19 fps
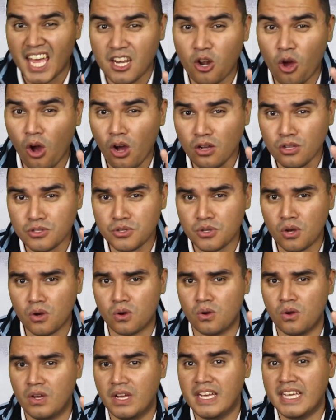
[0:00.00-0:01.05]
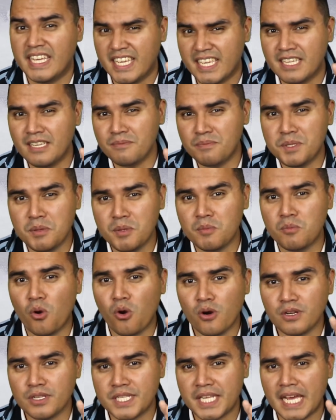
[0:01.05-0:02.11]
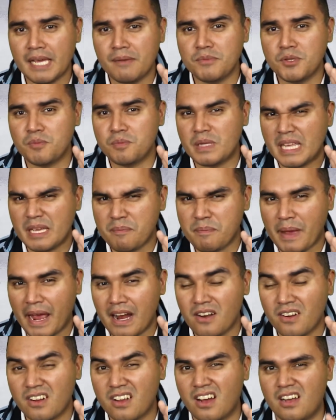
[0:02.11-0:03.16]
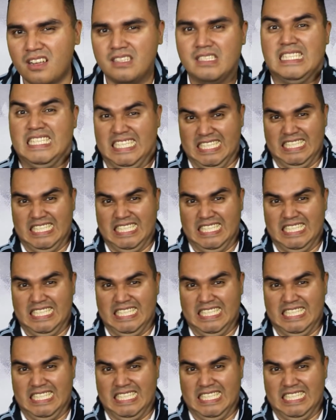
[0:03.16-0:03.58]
And also, it gives me more time to play Paragon.